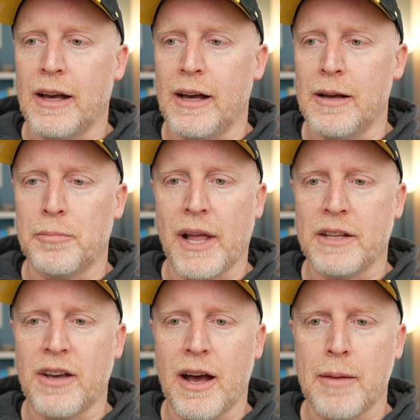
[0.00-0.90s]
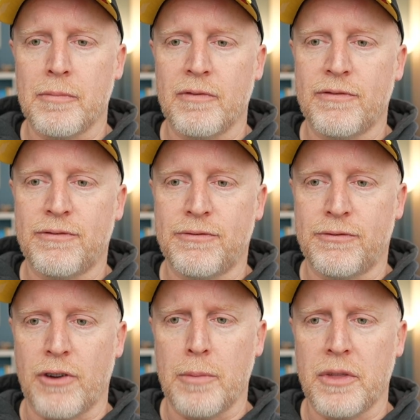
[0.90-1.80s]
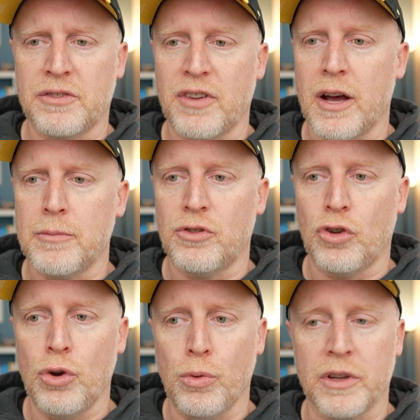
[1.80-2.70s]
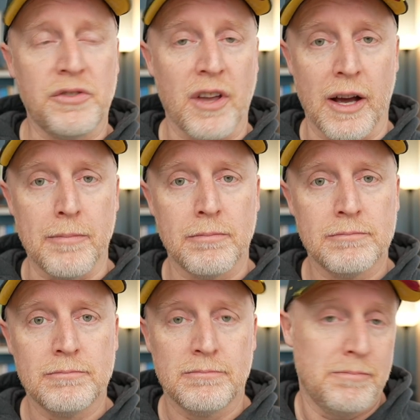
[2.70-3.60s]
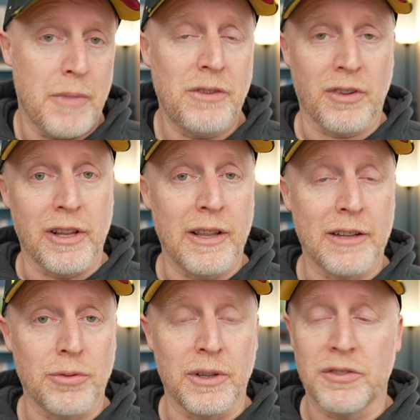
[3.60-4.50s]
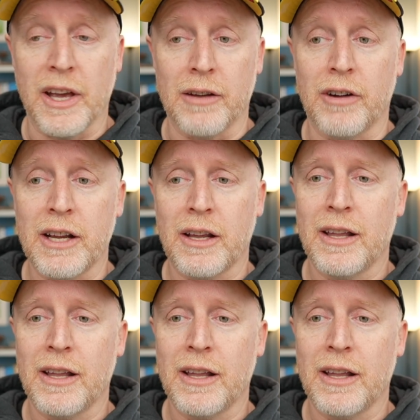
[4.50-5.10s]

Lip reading: plain time from this time to this time. Basically, that's what it's saying, right?